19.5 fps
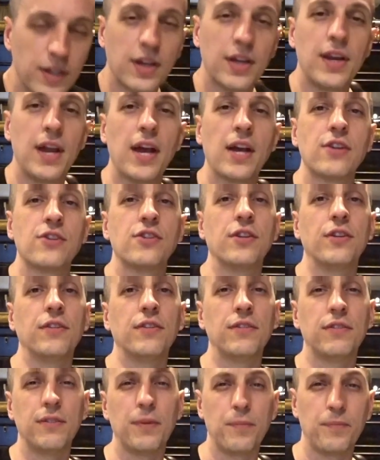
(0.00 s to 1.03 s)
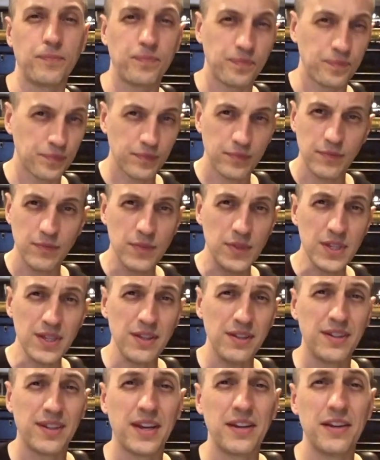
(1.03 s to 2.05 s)
connections
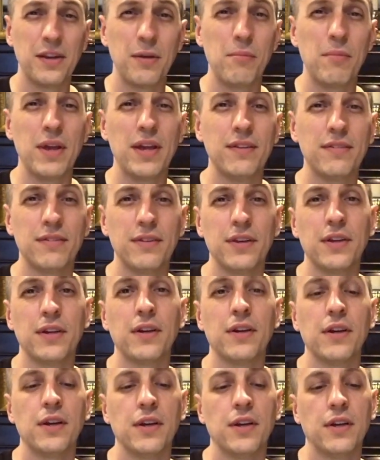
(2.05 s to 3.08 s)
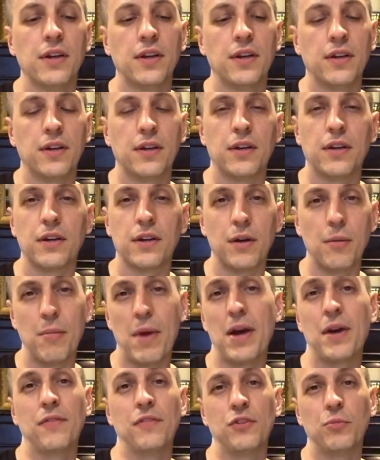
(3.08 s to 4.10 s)
to get an amazing
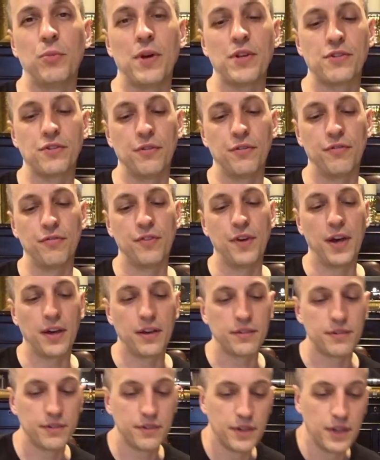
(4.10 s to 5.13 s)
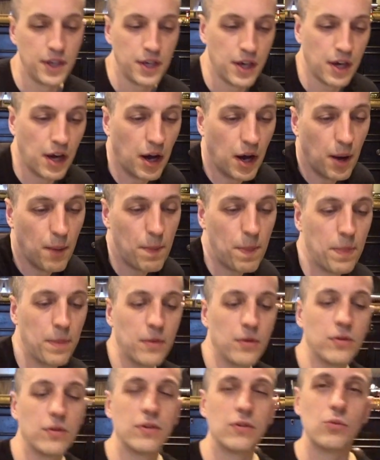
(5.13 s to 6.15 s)
amount of special effects. Um,
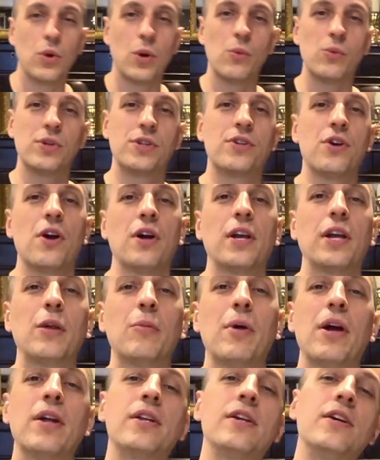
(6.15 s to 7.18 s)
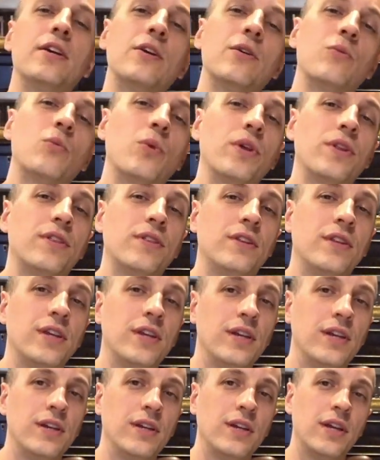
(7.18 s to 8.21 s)
what we're talking about here with
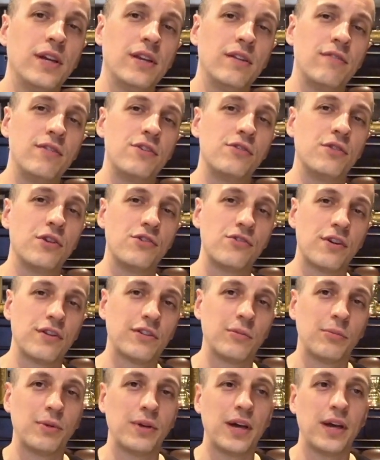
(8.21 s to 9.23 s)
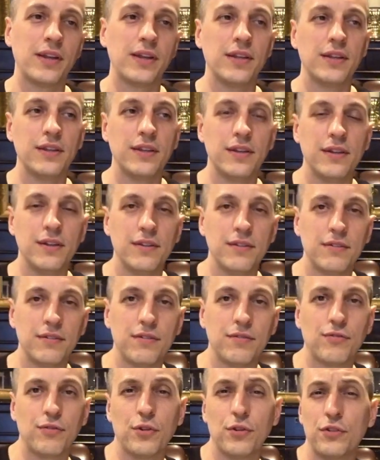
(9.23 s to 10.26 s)
the individually addressable LEDs
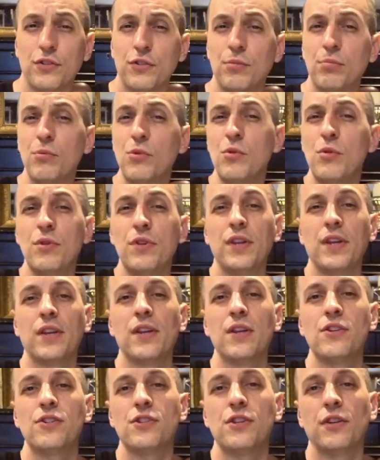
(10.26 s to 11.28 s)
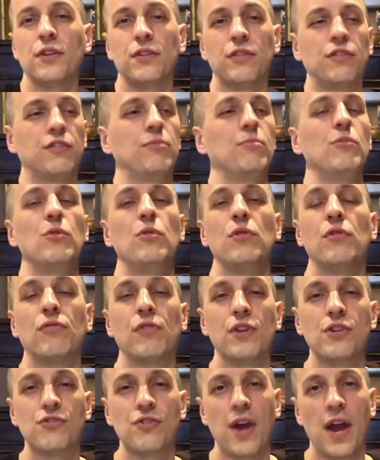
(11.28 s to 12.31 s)
for smooth ignition, smooth
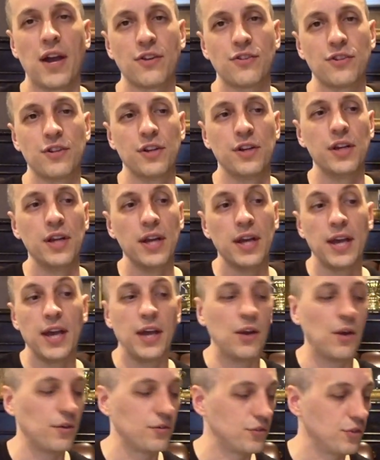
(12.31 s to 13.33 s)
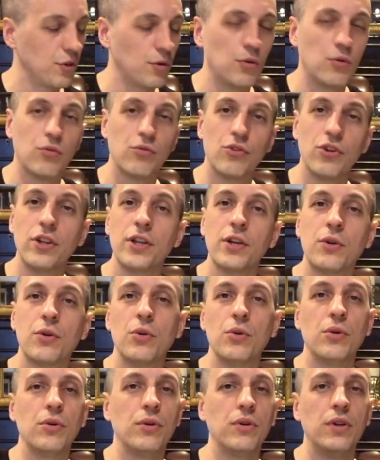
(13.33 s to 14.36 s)
retraction, and also really
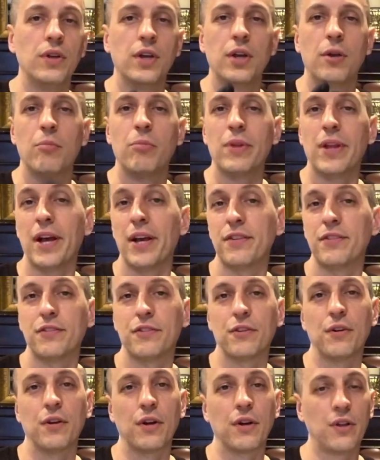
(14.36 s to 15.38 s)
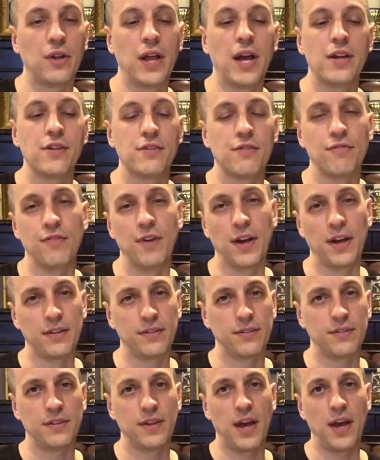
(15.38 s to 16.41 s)
cool blaster and clash
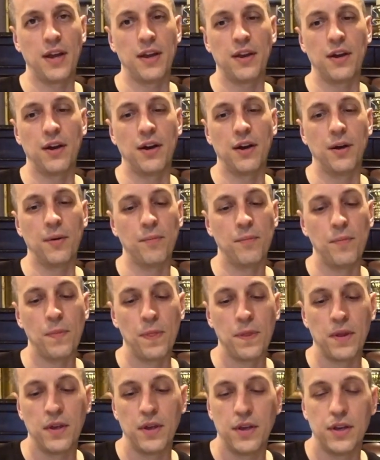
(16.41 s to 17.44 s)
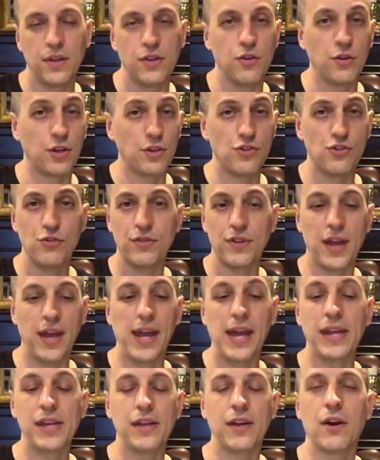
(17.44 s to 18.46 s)
effects that um, you can choose at
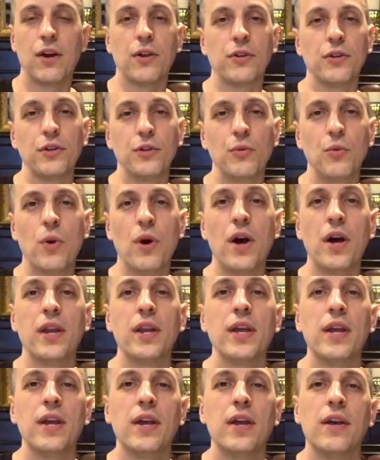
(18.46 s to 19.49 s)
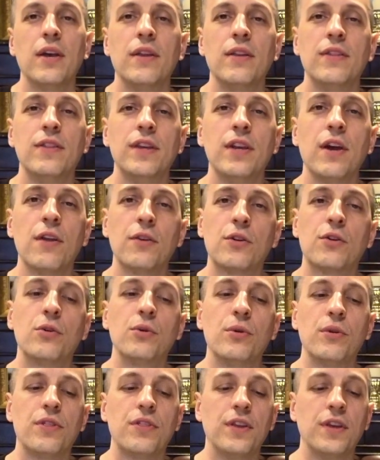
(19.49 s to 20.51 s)
any color you want. The other
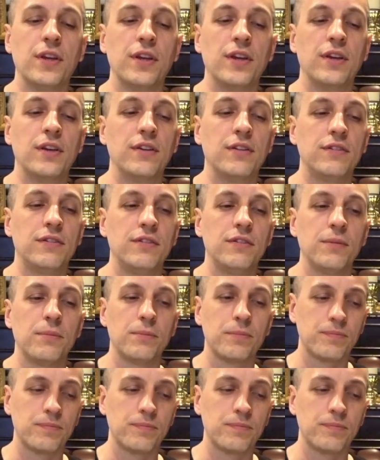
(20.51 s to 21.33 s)
cool thing is